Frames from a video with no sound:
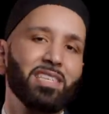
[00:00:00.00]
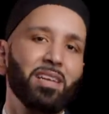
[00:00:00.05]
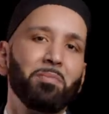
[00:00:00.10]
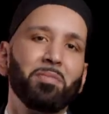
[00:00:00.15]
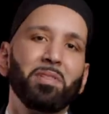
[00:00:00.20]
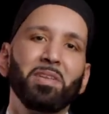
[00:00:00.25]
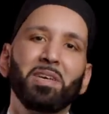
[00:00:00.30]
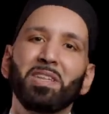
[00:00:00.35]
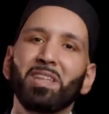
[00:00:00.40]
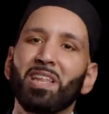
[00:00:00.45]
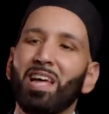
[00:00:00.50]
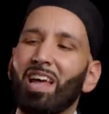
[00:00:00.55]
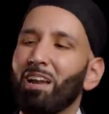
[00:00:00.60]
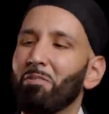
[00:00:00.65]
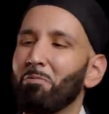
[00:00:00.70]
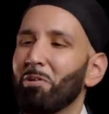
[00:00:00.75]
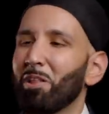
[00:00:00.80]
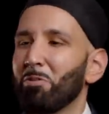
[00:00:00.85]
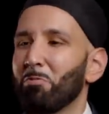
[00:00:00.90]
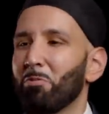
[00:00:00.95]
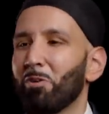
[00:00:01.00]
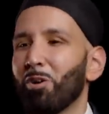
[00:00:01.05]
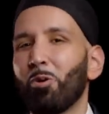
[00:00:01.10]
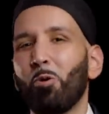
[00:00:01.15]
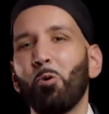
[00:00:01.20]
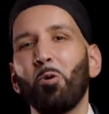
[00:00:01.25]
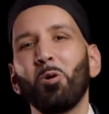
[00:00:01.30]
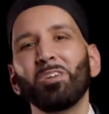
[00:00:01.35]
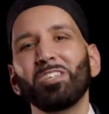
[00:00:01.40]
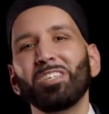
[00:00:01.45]
something that whether we're
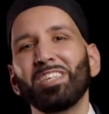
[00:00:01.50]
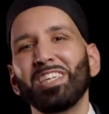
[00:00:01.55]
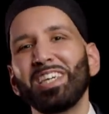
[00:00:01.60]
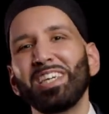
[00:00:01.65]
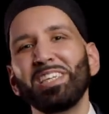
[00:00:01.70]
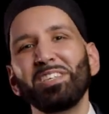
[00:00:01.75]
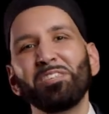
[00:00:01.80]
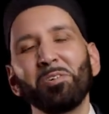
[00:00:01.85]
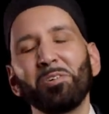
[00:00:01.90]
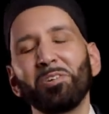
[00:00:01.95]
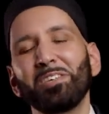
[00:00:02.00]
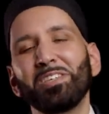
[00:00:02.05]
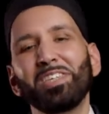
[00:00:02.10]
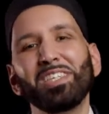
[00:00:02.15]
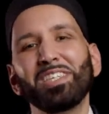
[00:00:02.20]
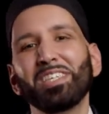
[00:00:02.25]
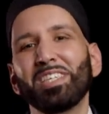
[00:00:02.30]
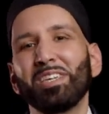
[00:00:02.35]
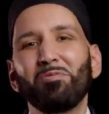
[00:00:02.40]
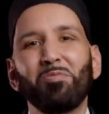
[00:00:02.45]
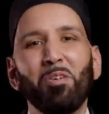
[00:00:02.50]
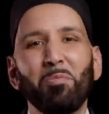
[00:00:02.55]
quarantined or distant